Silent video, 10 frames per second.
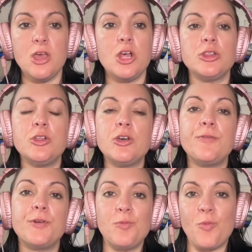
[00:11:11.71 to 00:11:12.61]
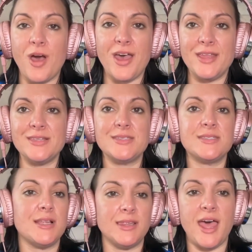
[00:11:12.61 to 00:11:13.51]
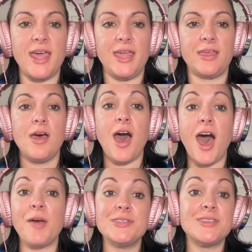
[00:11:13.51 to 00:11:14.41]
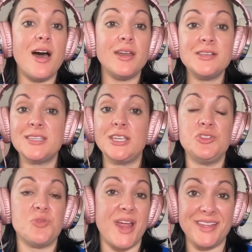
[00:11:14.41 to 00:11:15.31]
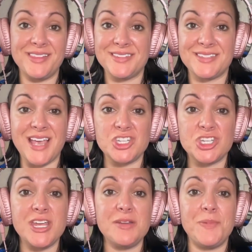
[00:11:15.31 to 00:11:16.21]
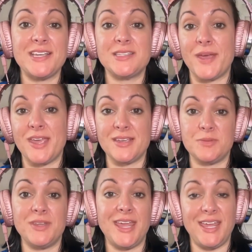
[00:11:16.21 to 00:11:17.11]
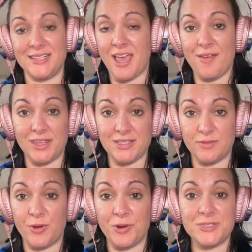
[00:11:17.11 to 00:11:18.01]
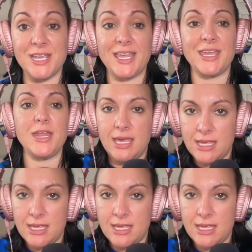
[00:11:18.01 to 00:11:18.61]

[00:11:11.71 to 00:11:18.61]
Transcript: Look for ones like, I was honestly dreading this session because my husband hates having his photo taken.